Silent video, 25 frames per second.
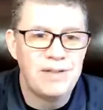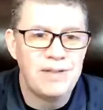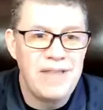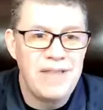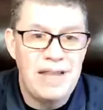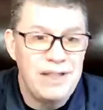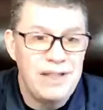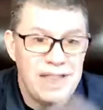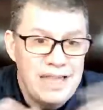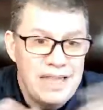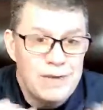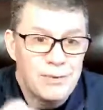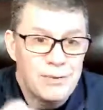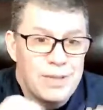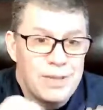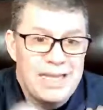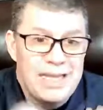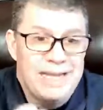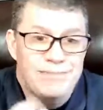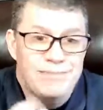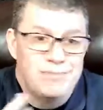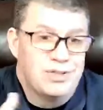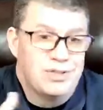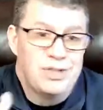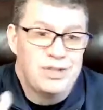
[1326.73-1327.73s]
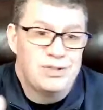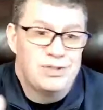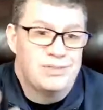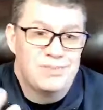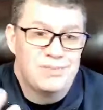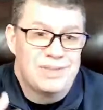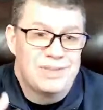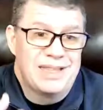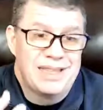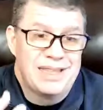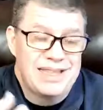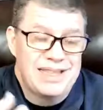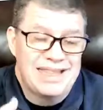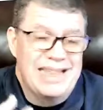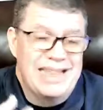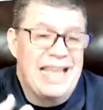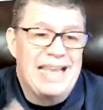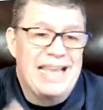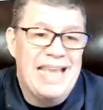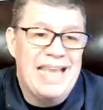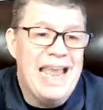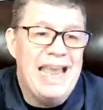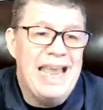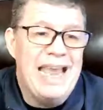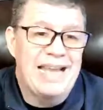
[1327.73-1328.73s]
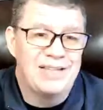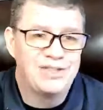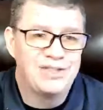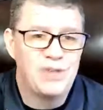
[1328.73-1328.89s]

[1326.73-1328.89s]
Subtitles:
They literally they can't.